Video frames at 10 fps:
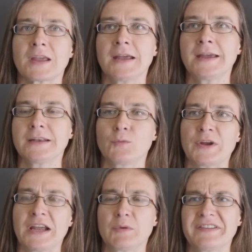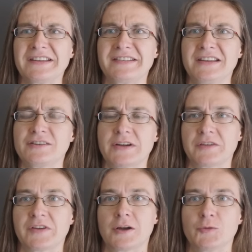and when I was eighteen, trying
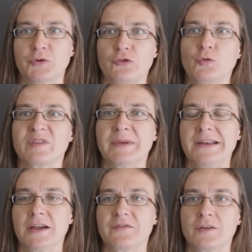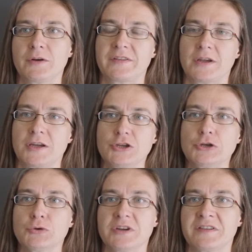to figure out what to do with my life, the only thing I
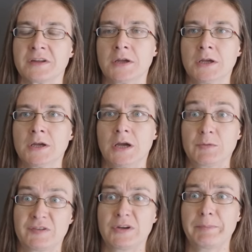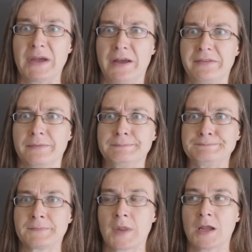knew is I was good at math.
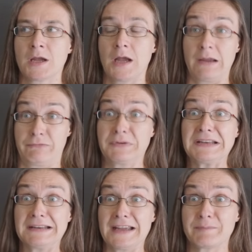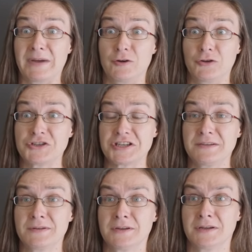I really liked
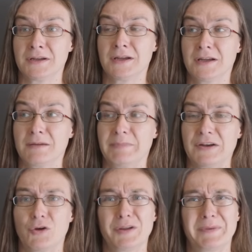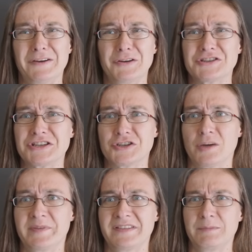biology, but all the biology
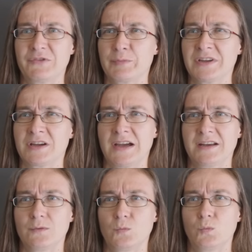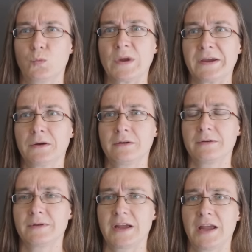jobs seemed to be kind of weird.
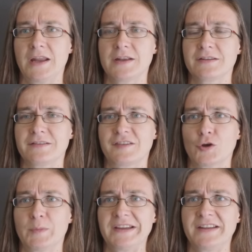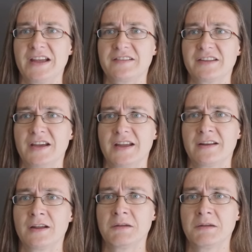And so my dad said,